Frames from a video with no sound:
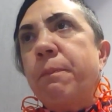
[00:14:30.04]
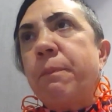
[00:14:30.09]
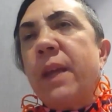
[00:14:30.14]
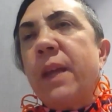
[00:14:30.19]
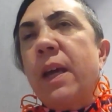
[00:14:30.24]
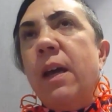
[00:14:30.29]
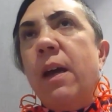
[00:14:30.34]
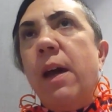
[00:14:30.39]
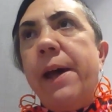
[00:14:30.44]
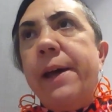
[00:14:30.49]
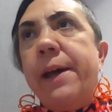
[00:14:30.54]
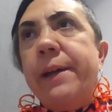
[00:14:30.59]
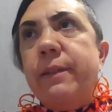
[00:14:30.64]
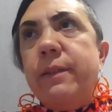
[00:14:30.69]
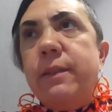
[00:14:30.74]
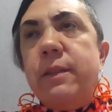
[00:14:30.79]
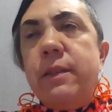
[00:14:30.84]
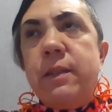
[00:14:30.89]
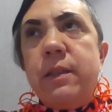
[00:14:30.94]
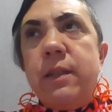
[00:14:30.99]

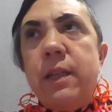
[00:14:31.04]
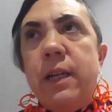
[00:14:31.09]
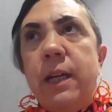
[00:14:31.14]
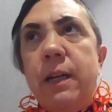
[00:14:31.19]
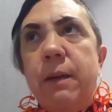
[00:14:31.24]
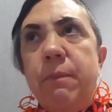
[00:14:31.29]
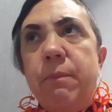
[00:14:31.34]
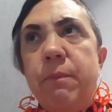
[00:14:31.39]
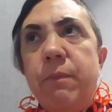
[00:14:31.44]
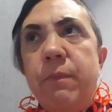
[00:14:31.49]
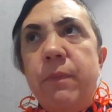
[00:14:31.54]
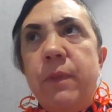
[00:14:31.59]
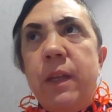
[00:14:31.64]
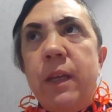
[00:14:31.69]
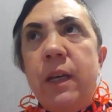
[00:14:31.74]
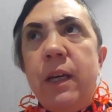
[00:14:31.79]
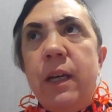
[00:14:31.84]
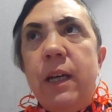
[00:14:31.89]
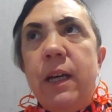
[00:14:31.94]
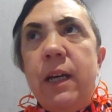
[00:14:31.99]
and
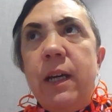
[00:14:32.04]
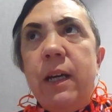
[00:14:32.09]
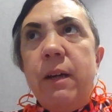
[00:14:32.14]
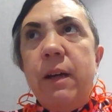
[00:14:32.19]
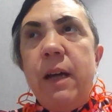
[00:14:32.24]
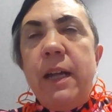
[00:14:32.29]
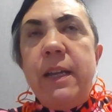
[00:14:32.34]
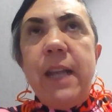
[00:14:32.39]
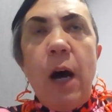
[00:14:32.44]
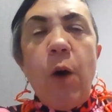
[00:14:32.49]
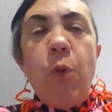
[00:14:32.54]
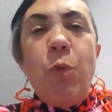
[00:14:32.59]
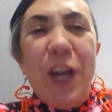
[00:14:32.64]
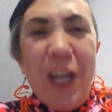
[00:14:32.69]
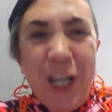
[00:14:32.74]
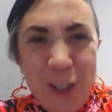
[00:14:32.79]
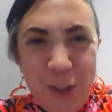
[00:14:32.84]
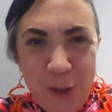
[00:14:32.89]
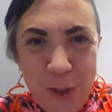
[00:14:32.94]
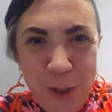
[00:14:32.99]
and now we're
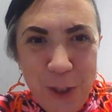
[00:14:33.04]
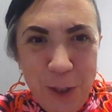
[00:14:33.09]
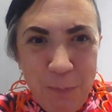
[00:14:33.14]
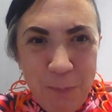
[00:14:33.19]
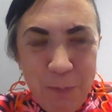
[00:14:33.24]
catching up.